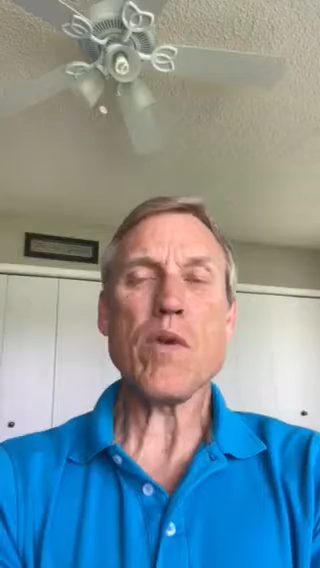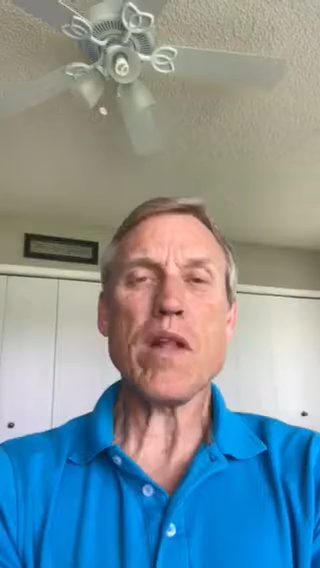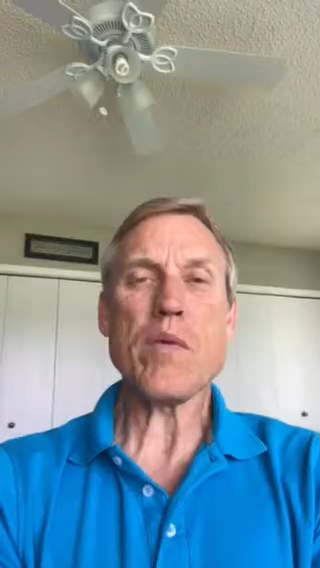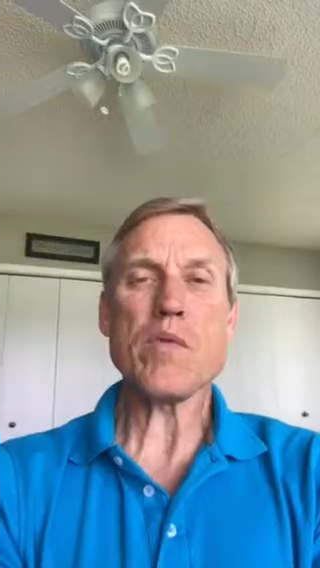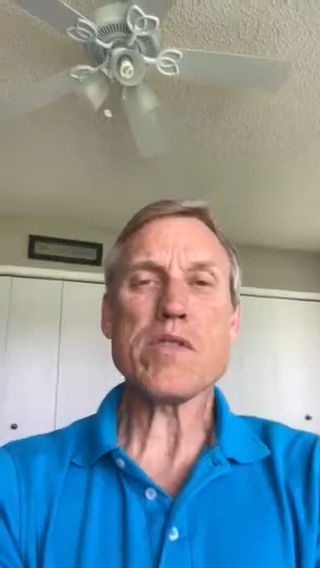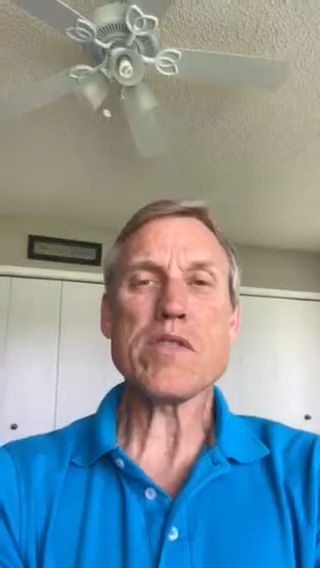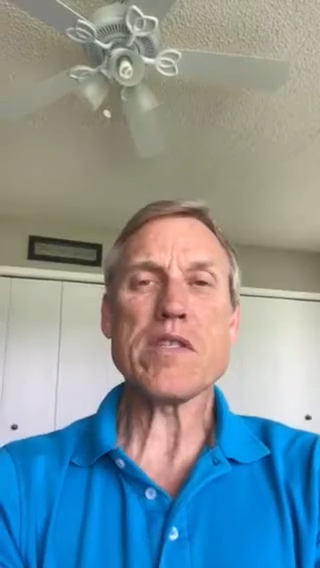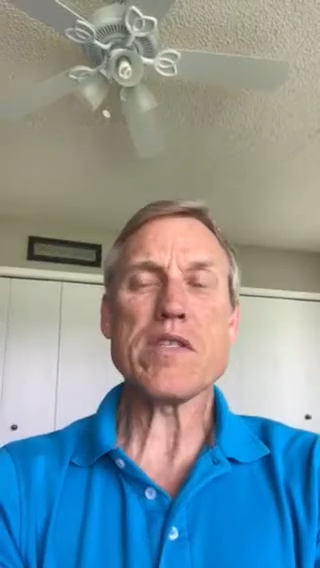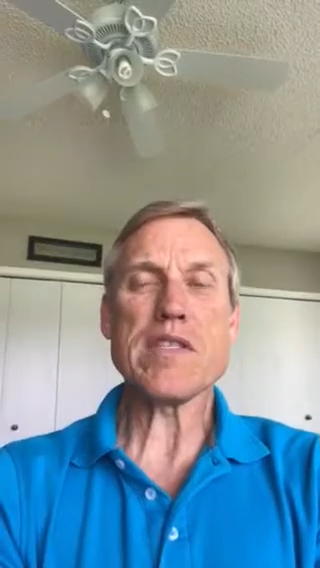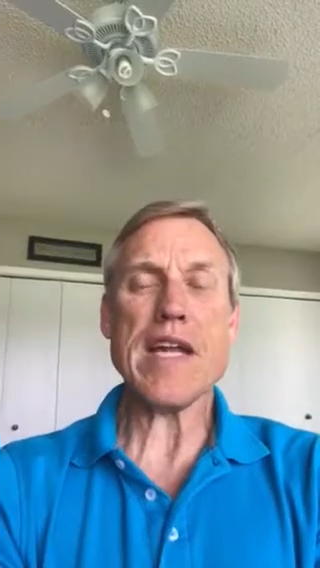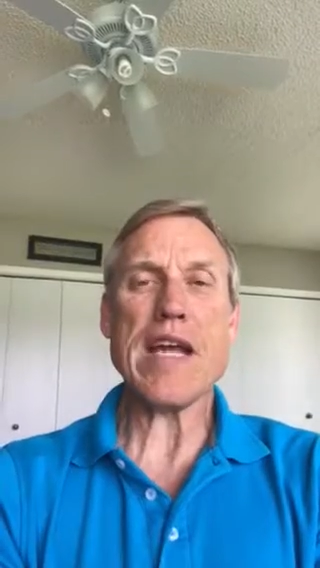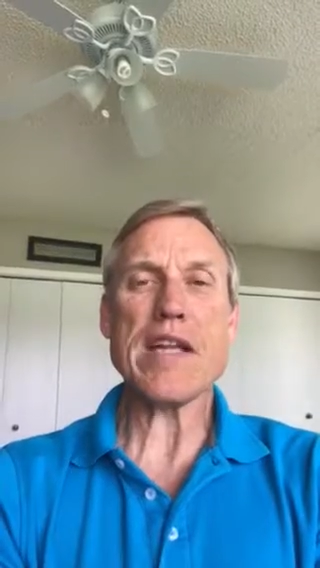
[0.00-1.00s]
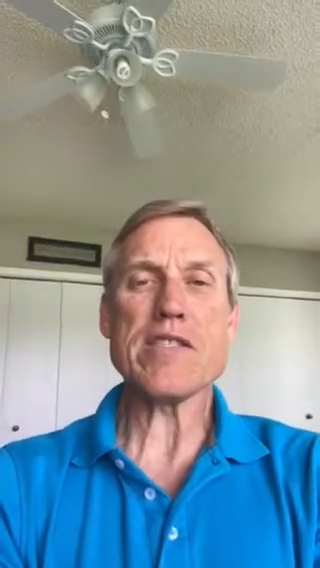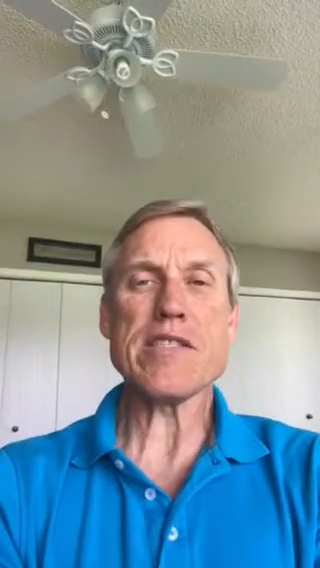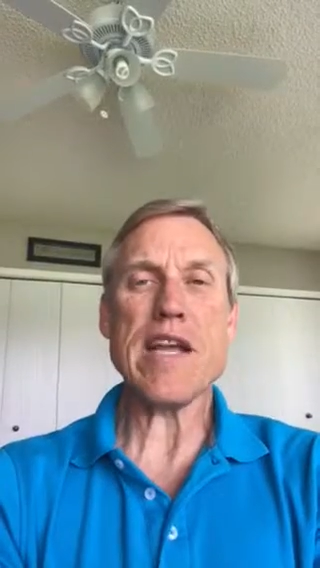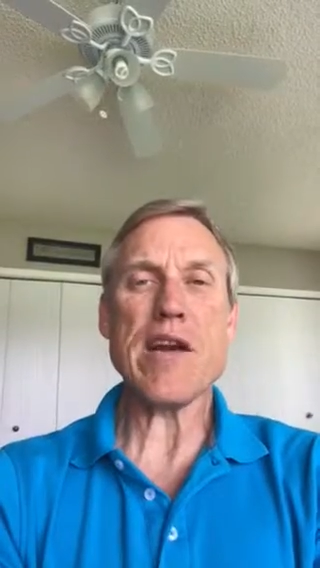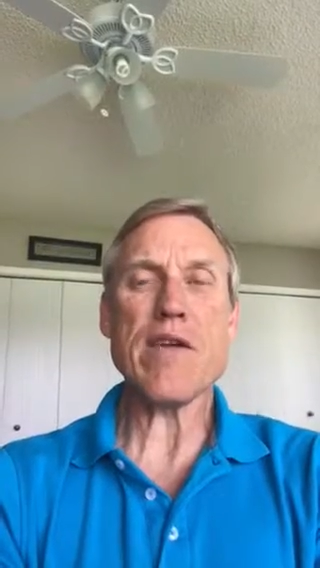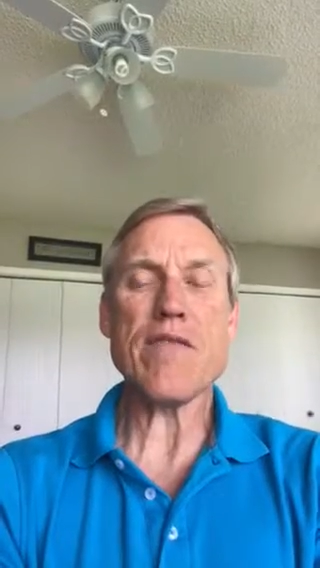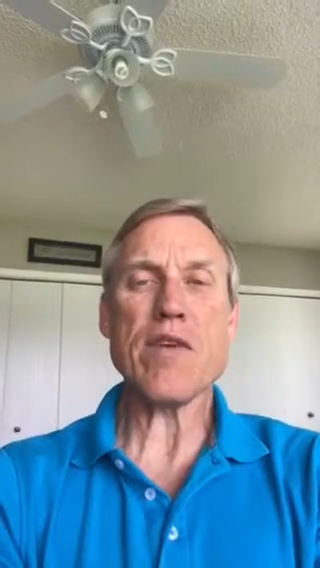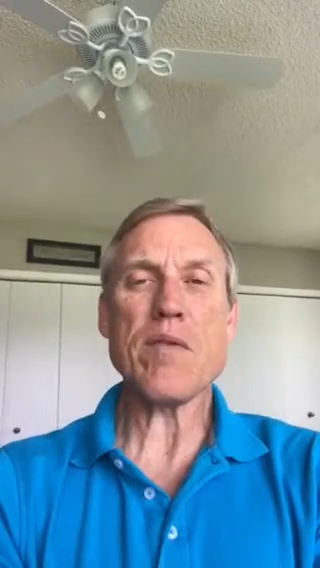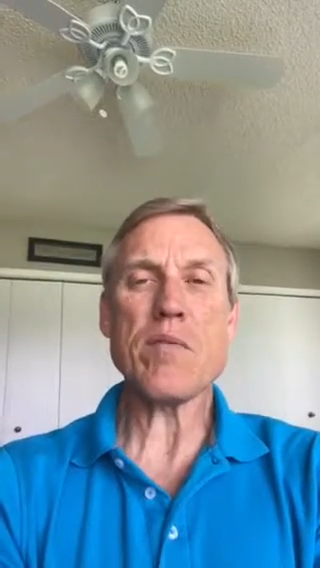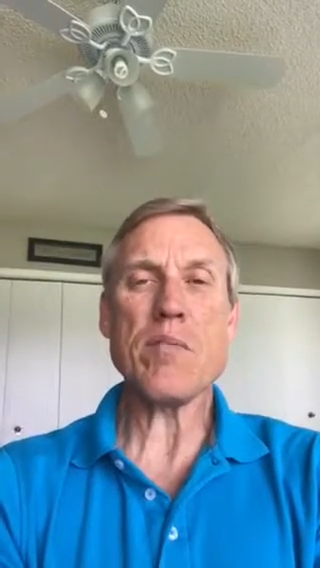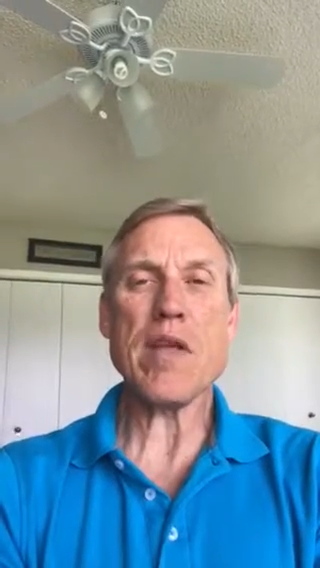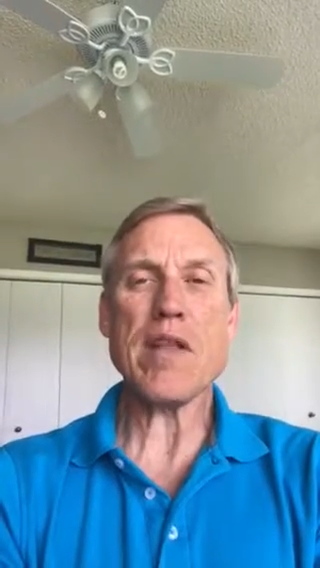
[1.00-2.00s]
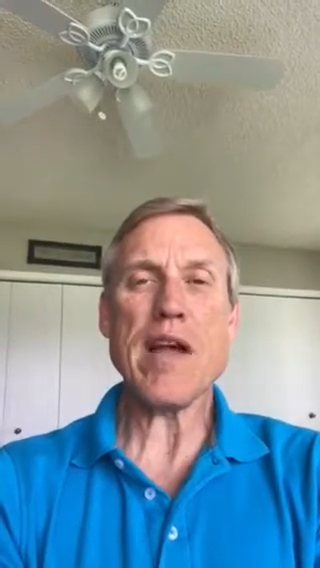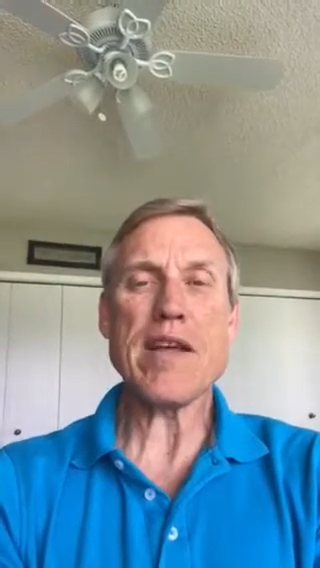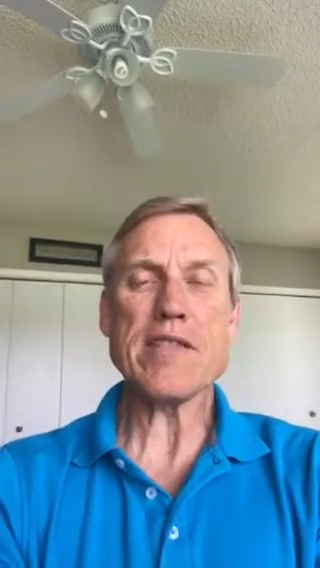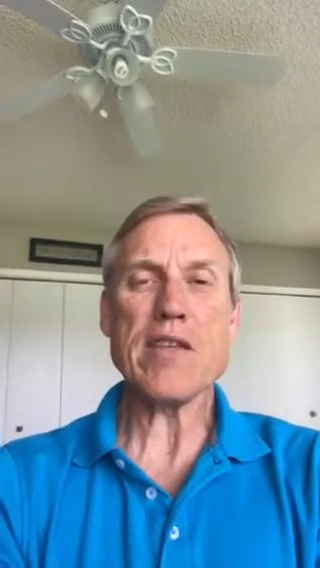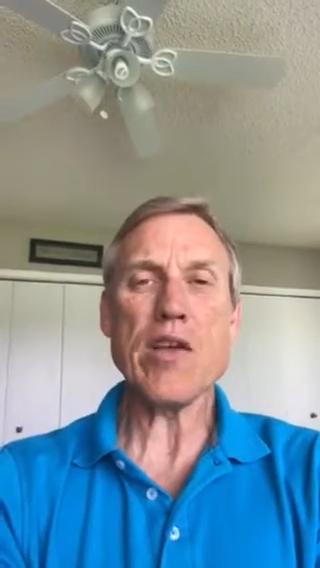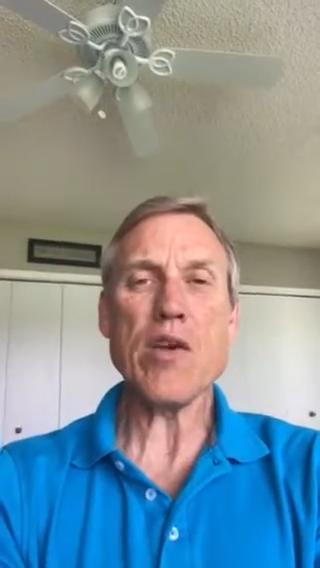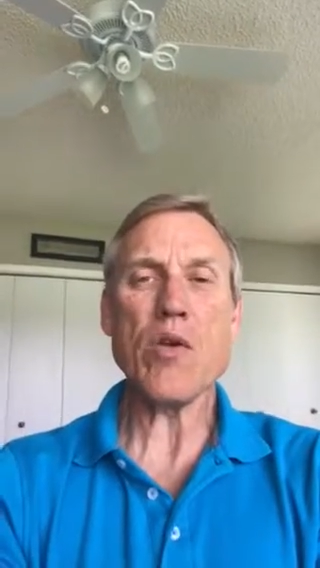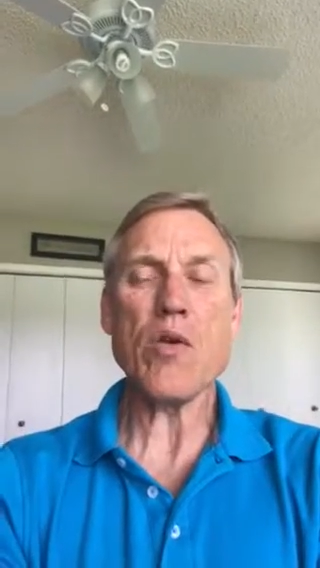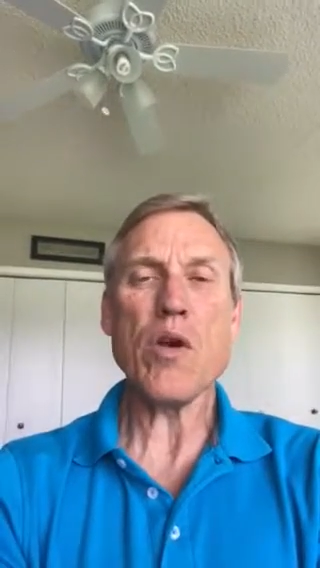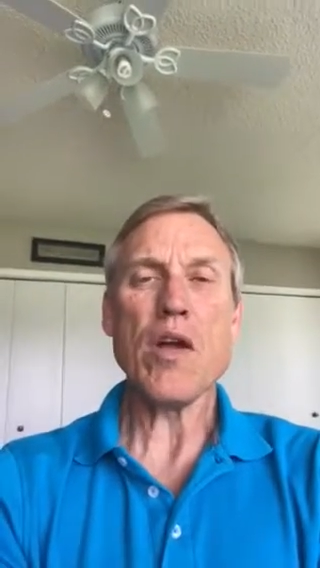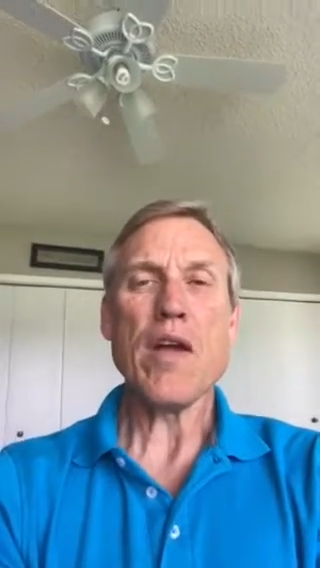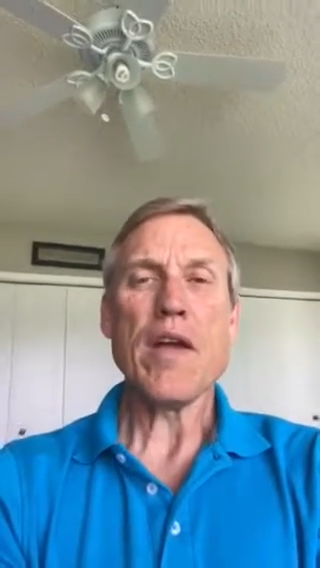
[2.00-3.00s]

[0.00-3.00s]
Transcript: While it was sad and scary for him to be in the ICU,